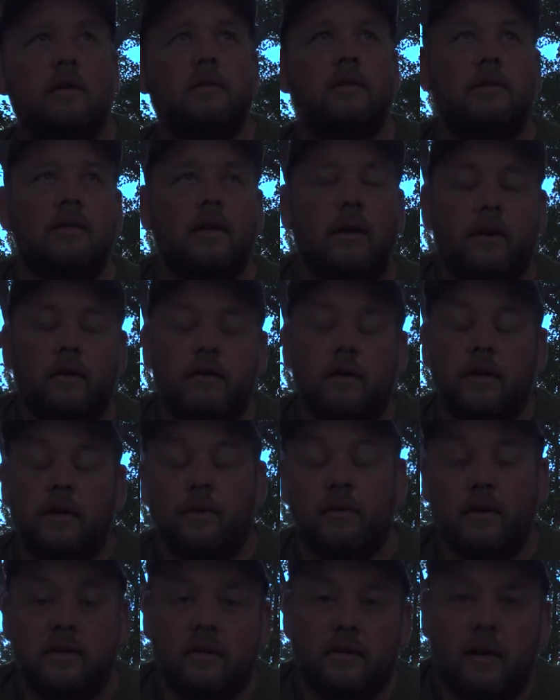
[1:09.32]
So
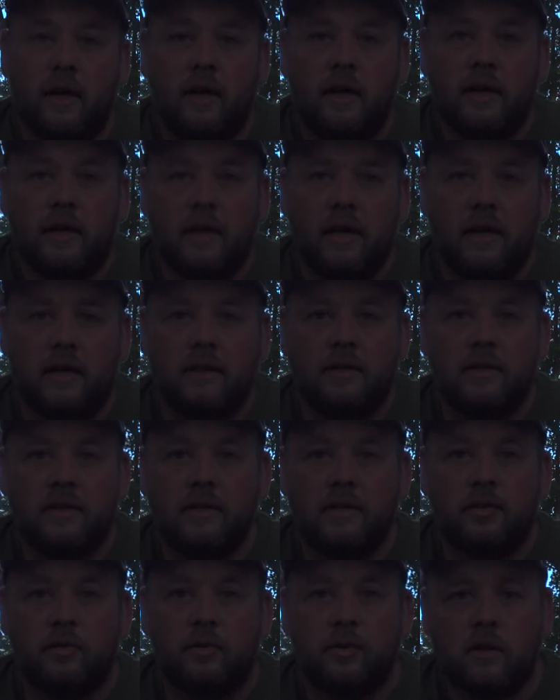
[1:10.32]
anyways, alright guys.
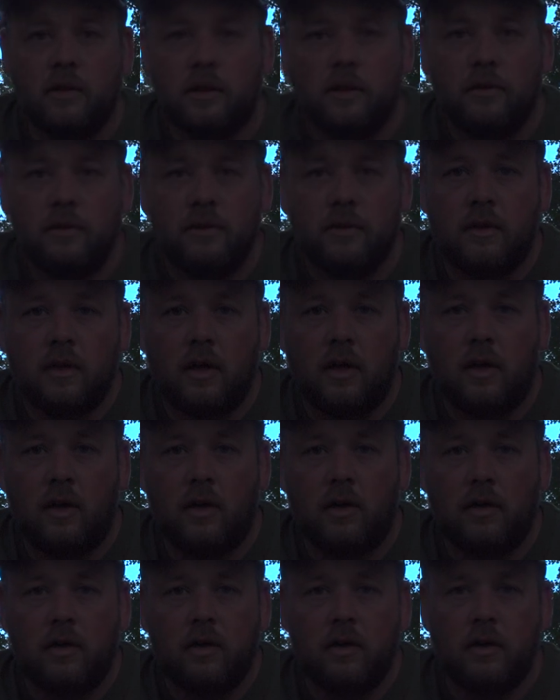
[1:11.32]
Just wanted to get with
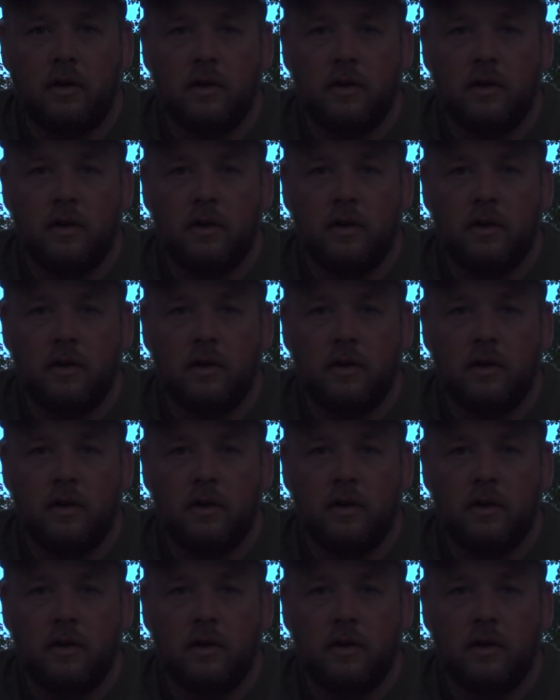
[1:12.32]
y'all.